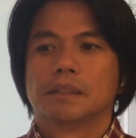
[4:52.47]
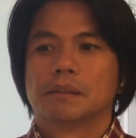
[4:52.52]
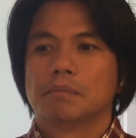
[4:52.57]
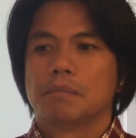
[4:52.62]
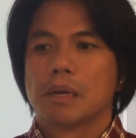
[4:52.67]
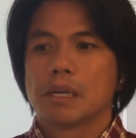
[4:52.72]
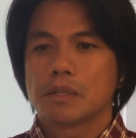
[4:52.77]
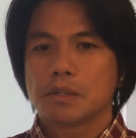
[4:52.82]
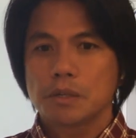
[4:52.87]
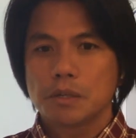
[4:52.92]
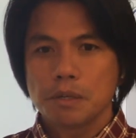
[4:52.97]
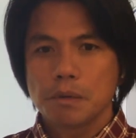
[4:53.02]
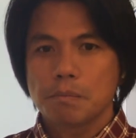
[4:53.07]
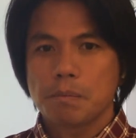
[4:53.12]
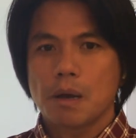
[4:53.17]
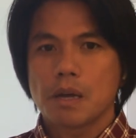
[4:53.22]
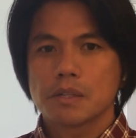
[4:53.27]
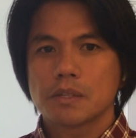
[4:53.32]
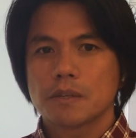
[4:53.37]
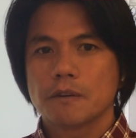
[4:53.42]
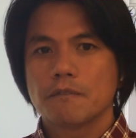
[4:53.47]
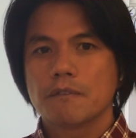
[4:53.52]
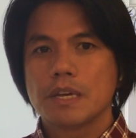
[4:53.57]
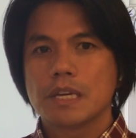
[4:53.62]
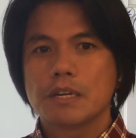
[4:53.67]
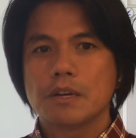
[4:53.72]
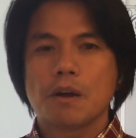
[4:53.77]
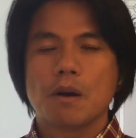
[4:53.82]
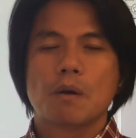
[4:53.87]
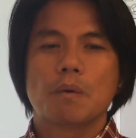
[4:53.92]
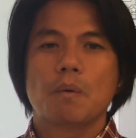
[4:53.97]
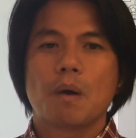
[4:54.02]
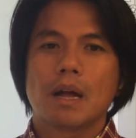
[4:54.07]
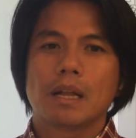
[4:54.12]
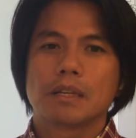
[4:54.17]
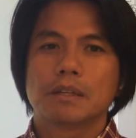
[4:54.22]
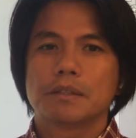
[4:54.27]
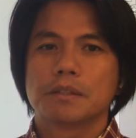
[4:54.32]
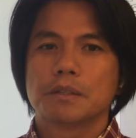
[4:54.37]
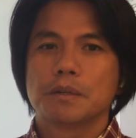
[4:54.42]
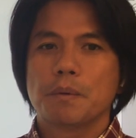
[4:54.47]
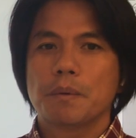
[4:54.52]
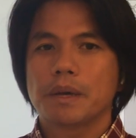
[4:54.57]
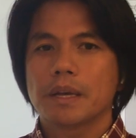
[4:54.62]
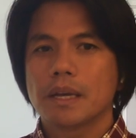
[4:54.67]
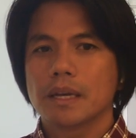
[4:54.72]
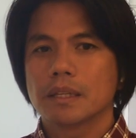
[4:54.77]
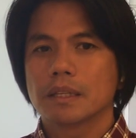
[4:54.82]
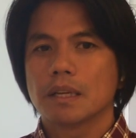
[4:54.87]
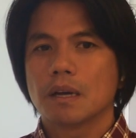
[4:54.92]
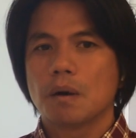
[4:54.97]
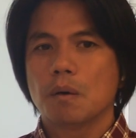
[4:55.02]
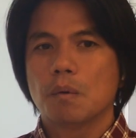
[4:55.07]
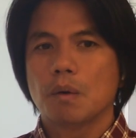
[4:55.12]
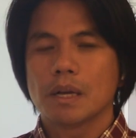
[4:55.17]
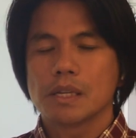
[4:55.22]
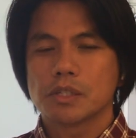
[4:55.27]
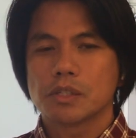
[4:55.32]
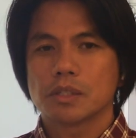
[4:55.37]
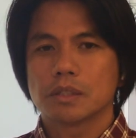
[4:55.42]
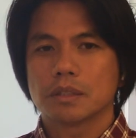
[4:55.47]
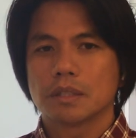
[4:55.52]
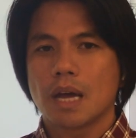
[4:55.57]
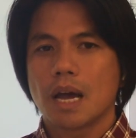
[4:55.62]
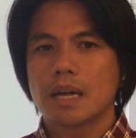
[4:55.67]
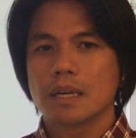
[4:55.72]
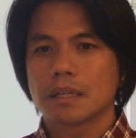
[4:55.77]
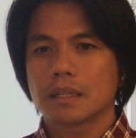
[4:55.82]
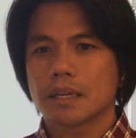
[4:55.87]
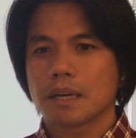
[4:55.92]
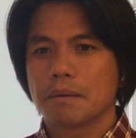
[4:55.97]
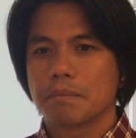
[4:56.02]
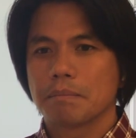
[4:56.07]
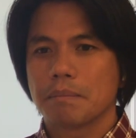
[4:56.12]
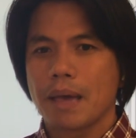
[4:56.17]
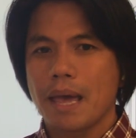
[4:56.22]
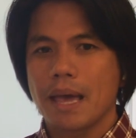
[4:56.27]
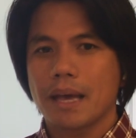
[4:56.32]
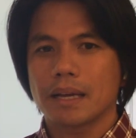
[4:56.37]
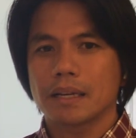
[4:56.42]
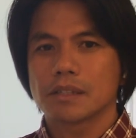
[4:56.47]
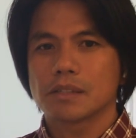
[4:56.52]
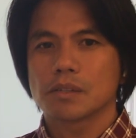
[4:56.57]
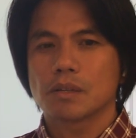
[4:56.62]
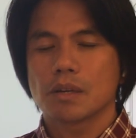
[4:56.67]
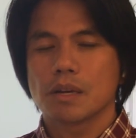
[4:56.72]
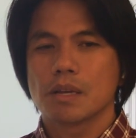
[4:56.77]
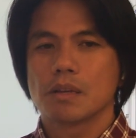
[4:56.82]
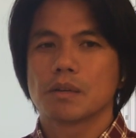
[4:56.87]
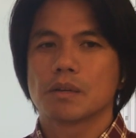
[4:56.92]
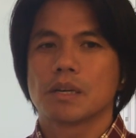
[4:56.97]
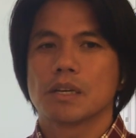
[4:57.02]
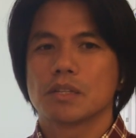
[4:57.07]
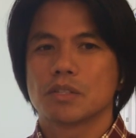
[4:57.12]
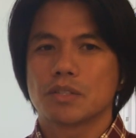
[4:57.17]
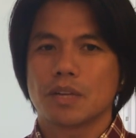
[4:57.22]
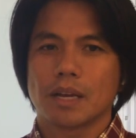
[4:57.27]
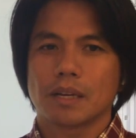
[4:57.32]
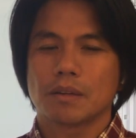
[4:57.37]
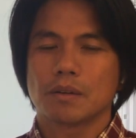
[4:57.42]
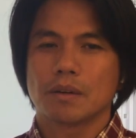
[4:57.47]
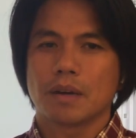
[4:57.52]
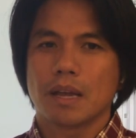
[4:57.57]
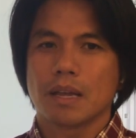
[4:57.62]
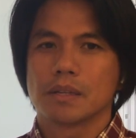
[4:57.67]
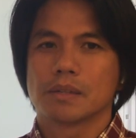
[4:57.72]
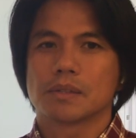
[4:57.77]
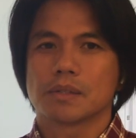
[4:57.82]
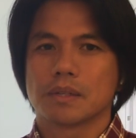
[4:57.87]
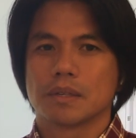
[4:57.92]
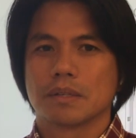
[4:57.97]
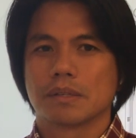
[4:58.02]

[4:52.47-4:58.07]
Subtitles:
Make sure you pause your video while you're doing it. Once you're done, come back so that you can check your answer.